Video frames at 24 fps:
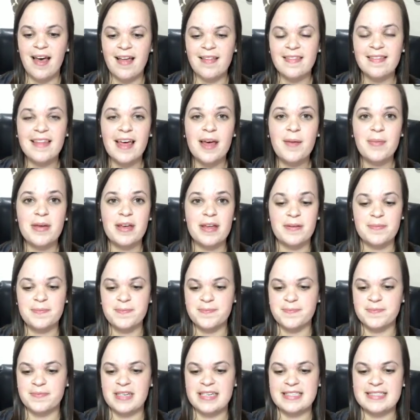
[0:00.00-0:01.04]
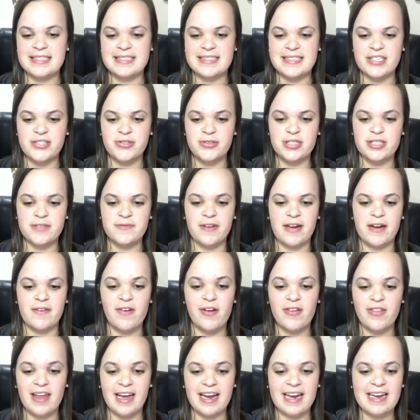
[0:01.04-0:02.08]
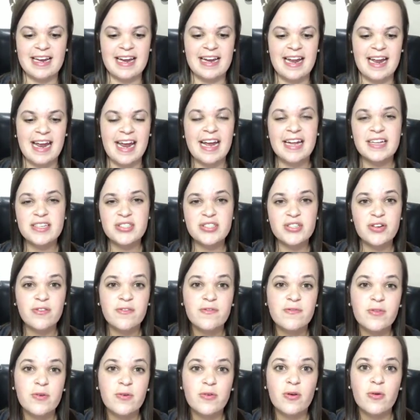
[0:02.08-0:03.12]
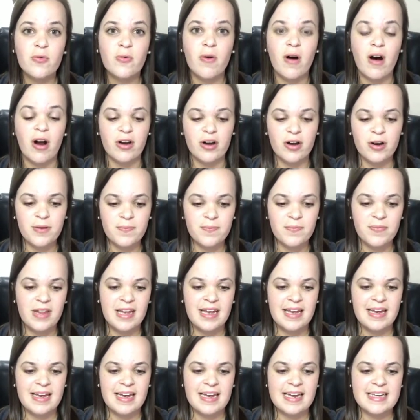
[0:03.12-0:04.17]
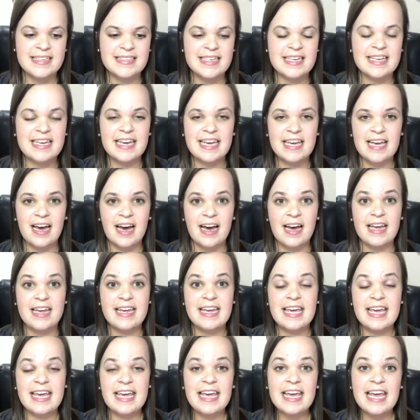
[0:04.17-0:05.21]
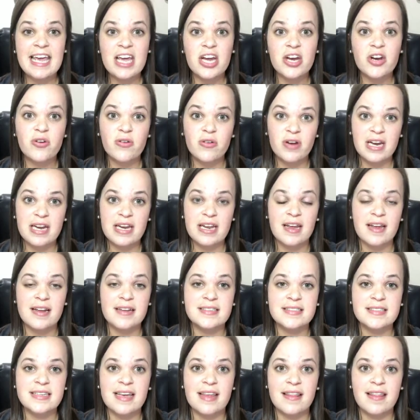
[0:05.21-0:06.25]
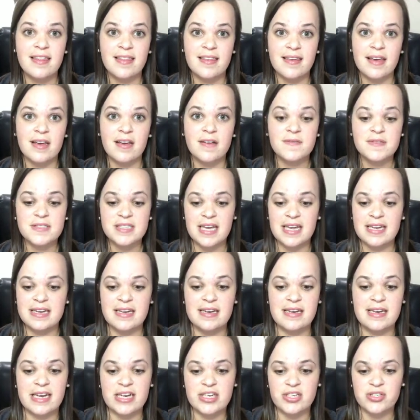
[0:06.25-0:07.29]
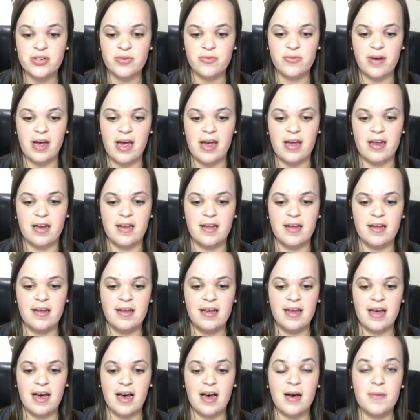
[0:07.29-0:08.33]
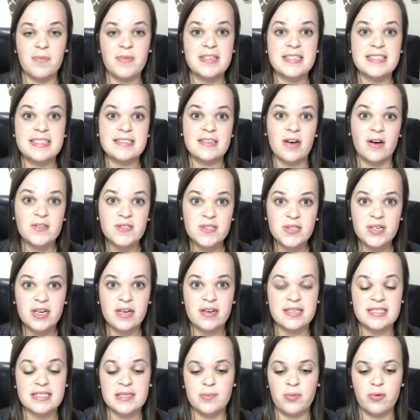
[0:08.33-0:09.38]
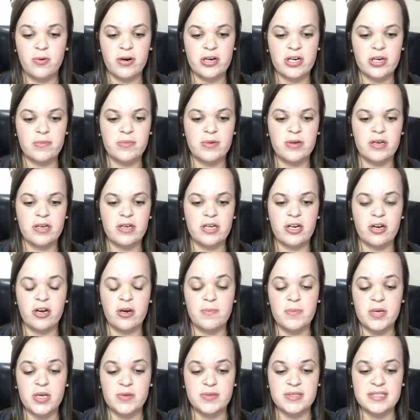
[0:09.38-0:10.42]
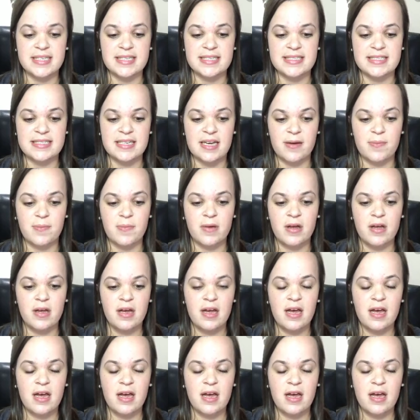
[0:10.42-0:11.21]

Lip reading: Lemon is a citrus flavor that can enhance your food or water, and it's a key ingredient in Thieves and in Ningxia Red. This is also going to support your immune system.